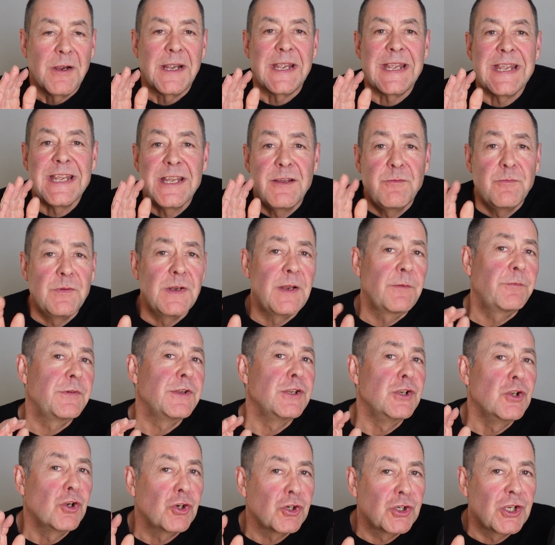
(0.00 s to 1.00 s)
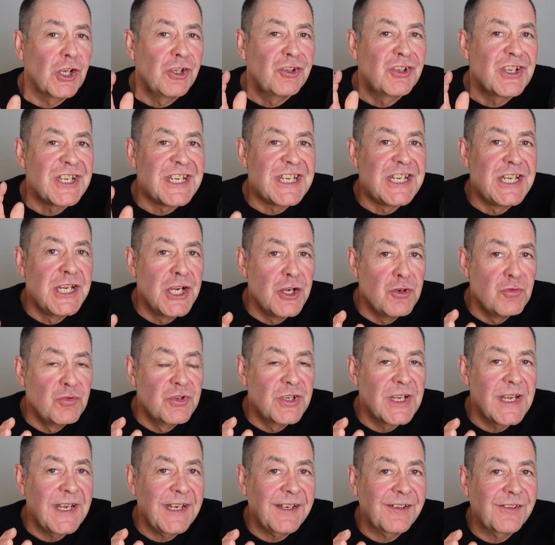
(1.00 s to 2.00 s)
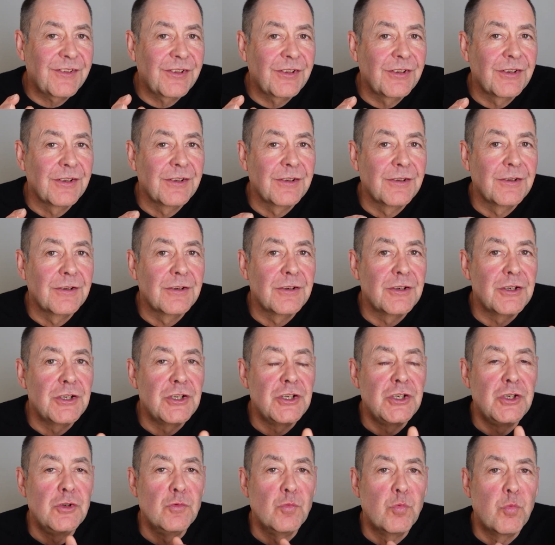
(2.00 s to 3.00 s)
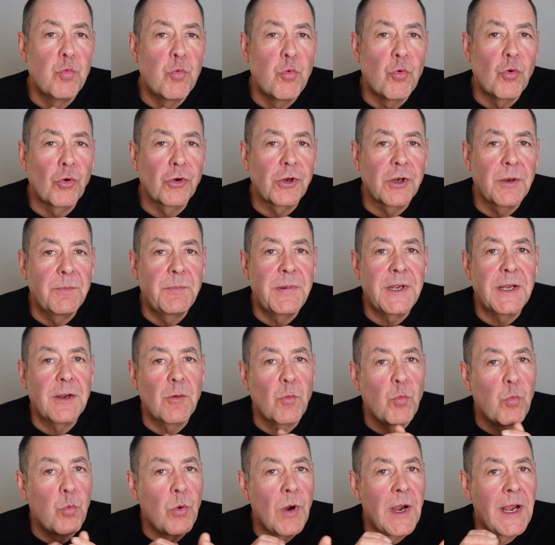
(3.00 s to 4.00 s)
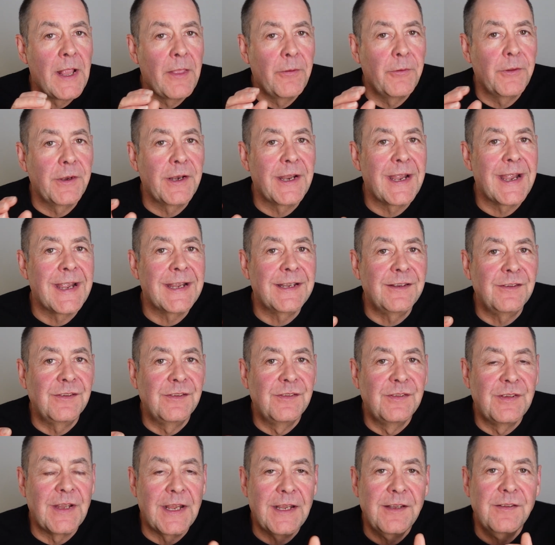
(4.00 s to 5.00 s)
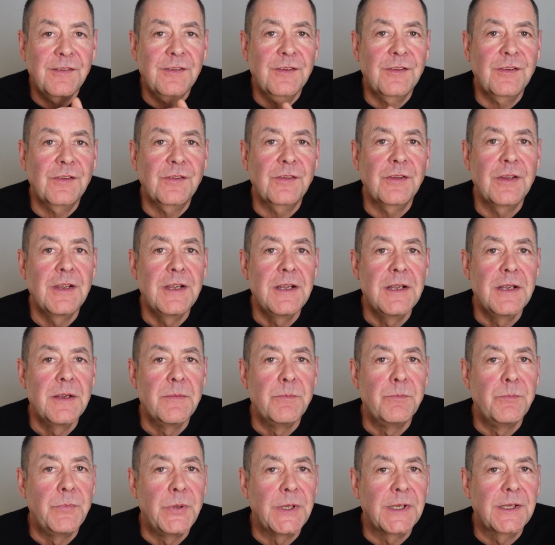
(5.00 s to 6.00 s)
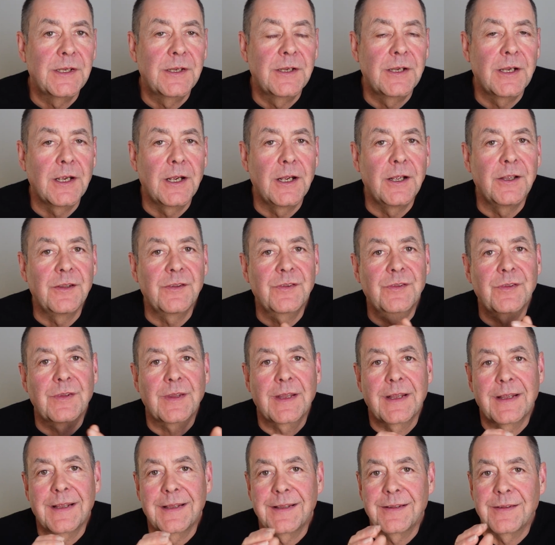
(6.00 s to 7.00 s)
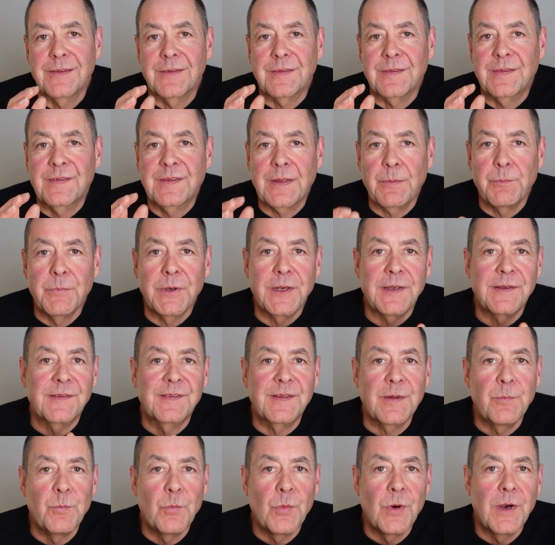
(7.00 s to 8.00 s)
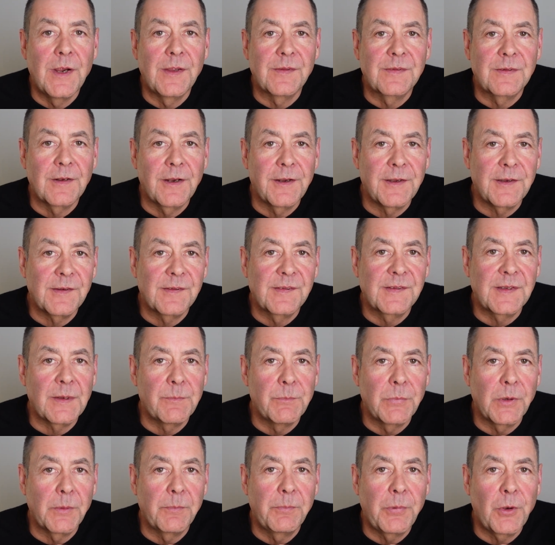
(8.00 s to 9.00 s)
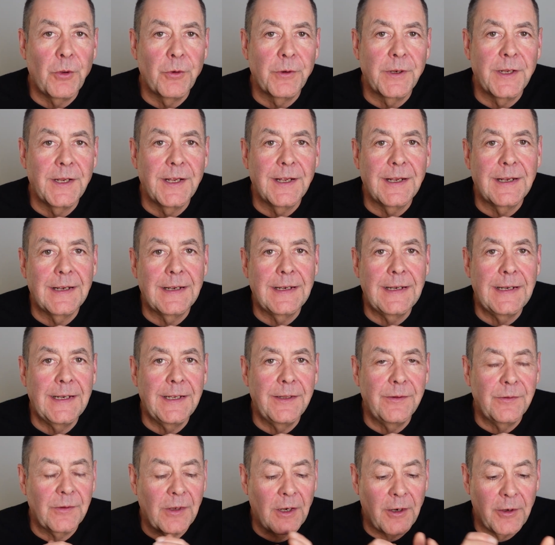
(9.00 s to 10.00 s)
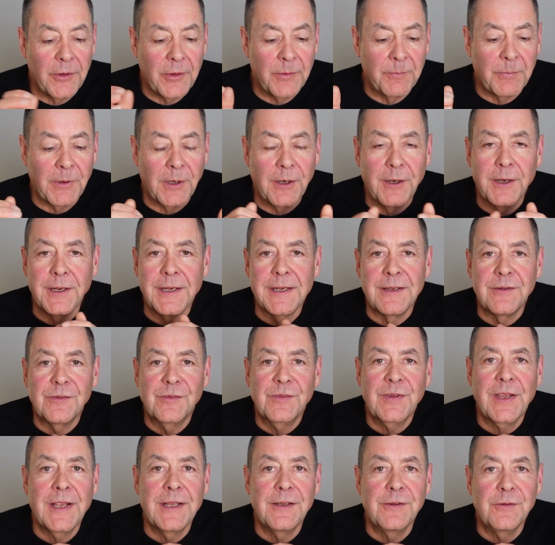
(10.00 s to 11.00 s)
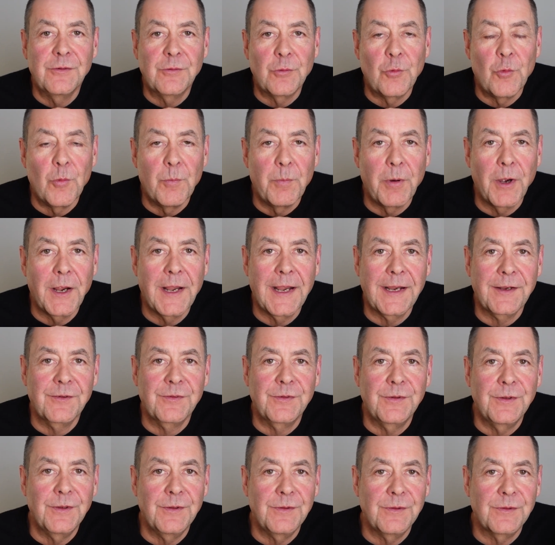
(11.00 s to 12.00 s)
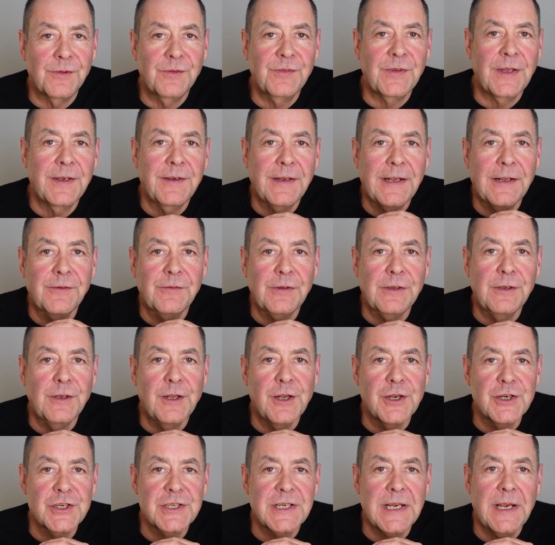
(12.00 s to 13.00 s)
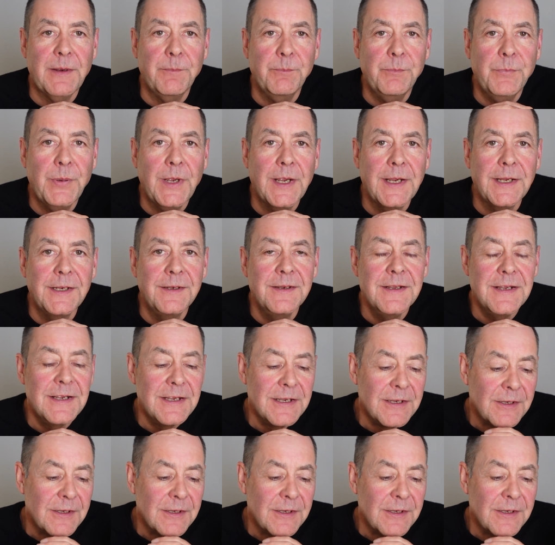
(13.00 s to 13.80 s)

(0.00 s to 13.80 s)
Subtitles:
Even if you're not going to use it, you want to be aware that it exists, because somebody somewhere is likely to stumble upon it and either by intent or by accident send out a large campaign.